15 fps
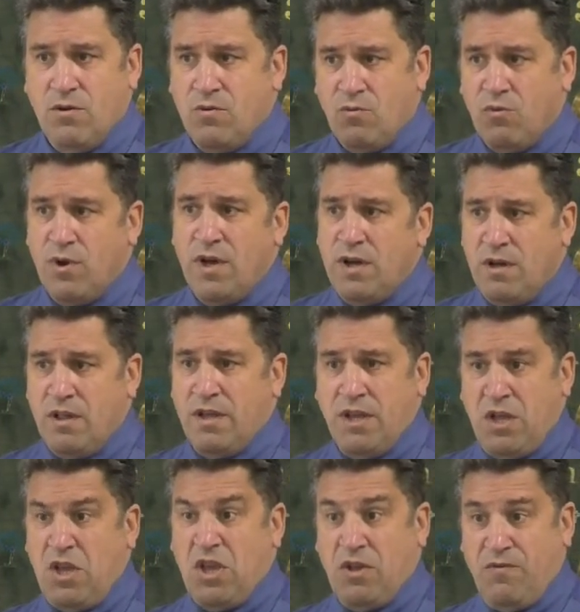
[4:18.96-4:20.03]

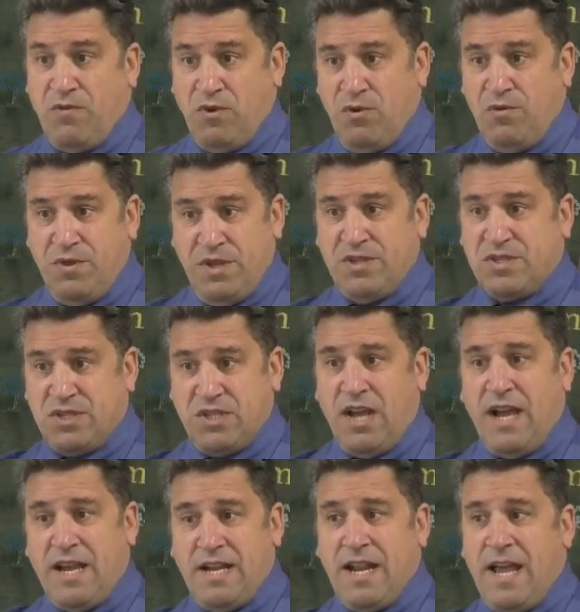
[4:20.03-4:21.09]
Well, if you're this
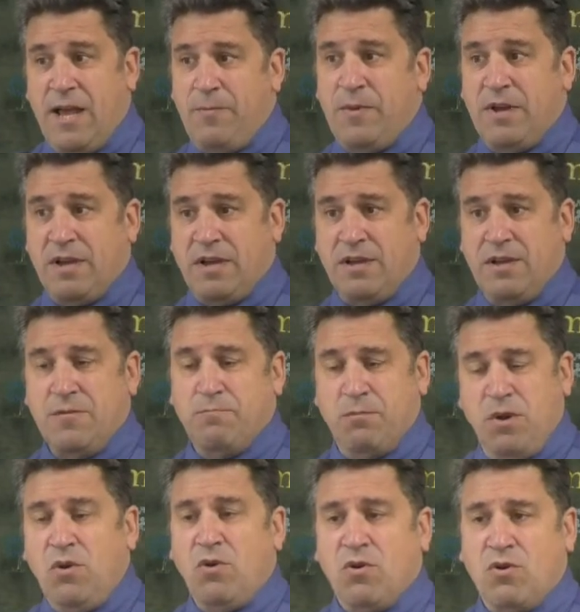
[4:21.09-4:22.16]
dynamic
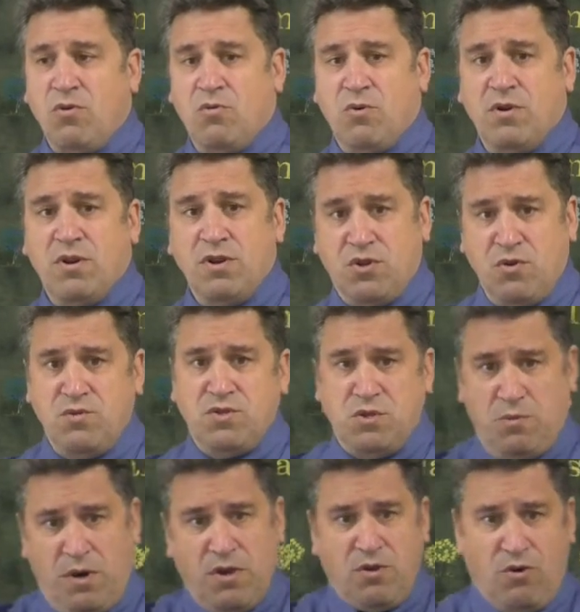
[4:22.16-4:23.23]
miracle worker, don't you
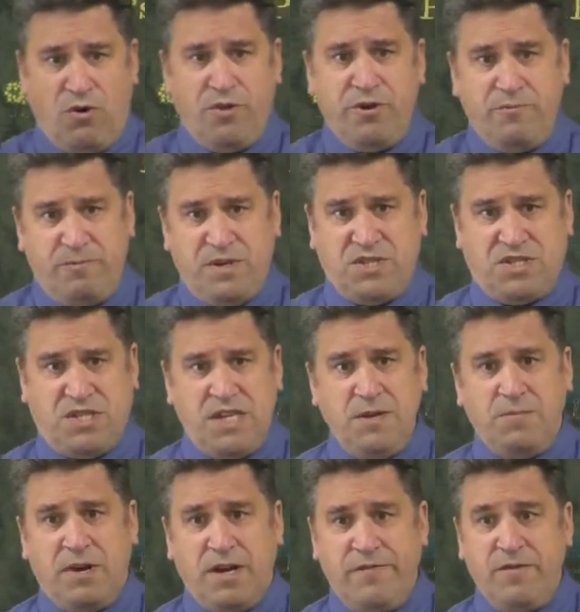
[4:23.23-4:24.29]
want to go there and be
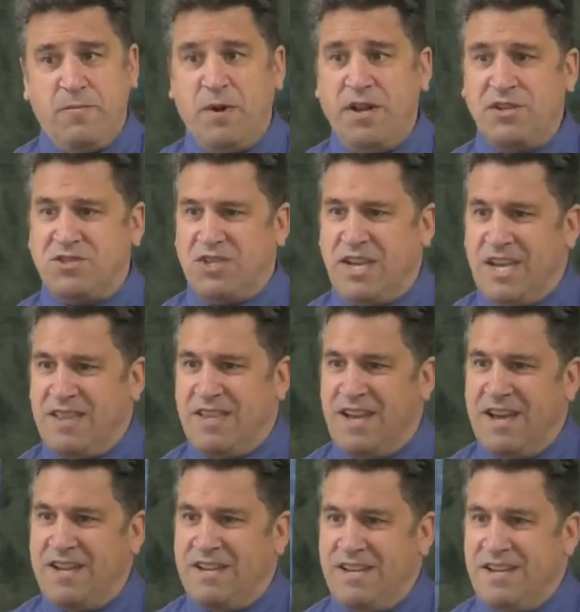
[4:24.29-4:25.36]
seen by everybody? So you get the
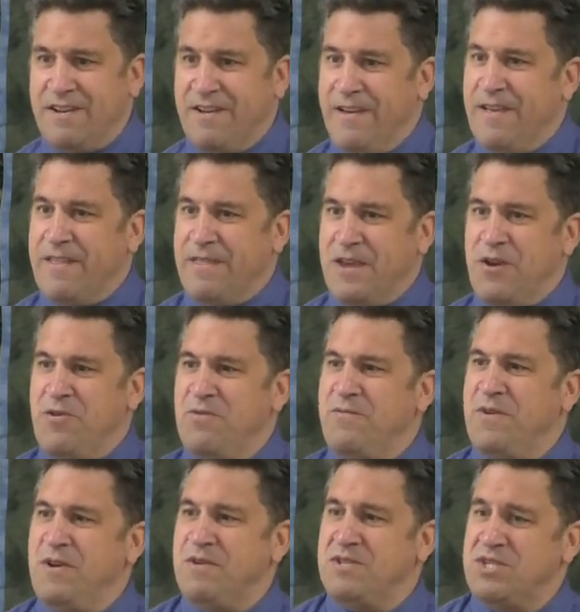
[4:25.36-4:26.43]
idea. They're
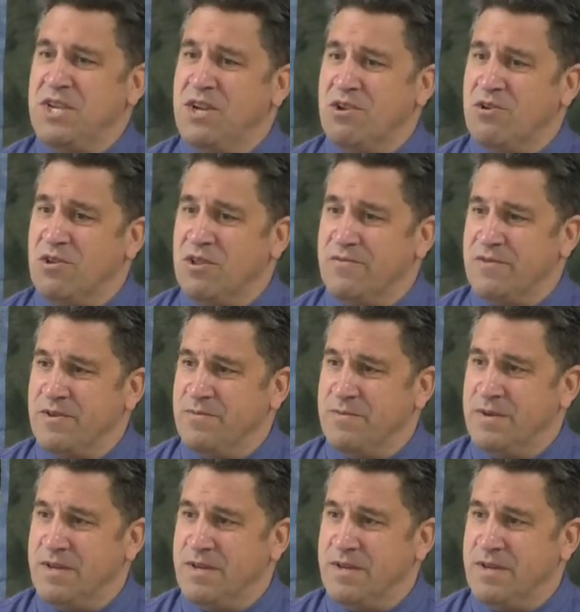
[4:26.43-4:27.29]
very cynical of him.